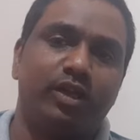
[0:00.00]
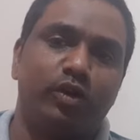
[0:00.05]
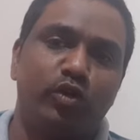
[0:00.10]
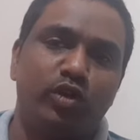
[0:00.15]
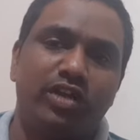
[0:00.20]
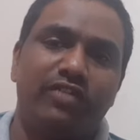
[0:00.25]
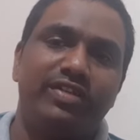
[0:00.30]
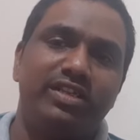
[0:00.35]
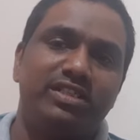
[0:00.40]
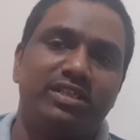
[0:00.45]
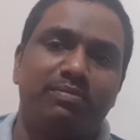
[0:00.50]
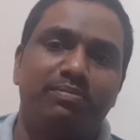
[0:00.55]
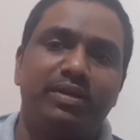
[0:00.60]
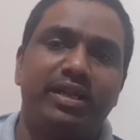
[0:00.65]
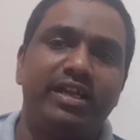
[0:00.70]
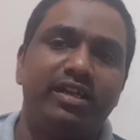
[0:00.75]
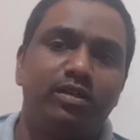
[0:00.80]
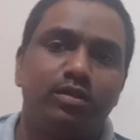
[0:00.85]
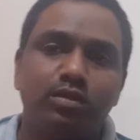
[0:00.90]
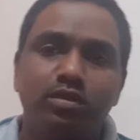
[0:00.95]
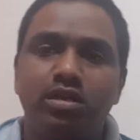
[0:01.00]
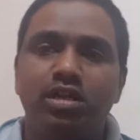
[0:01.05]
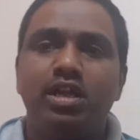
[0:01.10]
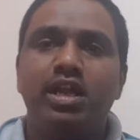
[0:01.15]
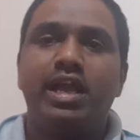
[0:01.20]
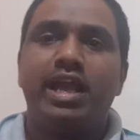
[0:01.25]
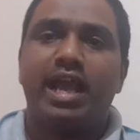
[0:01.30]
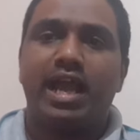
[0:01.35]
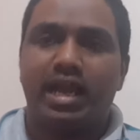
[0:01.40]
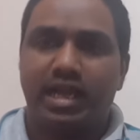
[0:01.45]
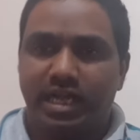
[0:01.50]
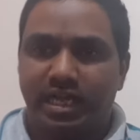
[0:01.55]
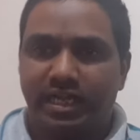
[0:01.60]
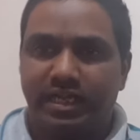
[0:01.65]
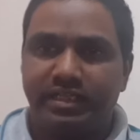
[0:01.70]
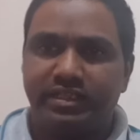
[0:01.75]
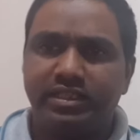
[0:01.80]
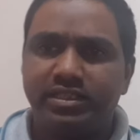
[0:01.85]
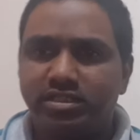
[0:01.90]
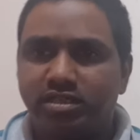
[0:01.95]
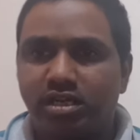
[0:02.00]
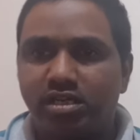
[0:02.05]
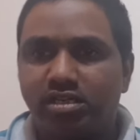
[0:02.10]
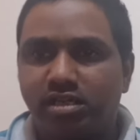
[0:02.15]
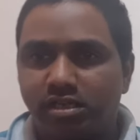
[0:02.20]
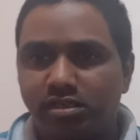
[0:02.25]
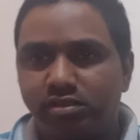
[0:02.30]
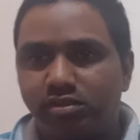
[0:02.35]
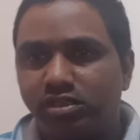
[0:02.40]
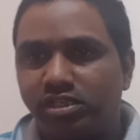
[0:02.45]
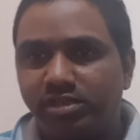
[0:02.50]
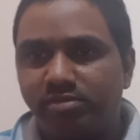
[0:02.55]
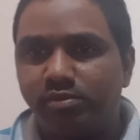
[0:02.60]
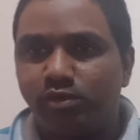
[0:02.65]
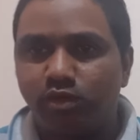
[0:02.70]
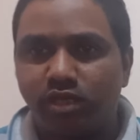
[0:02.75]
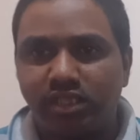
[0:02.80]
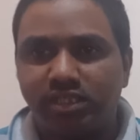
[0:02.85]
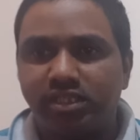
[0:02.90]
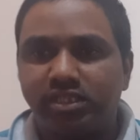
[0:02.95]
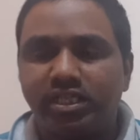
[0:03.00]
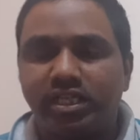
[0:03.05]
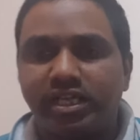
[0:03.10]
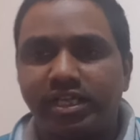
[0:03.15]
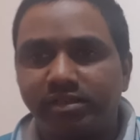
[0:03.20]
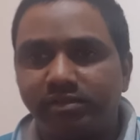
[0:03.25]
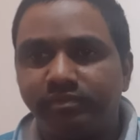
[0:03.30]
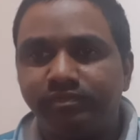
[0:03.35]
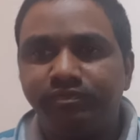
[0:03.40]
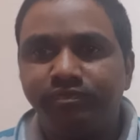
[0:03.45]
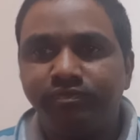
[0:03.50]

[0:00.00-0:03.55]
Hyundai will supply to L&T. That's called consortium. Together they can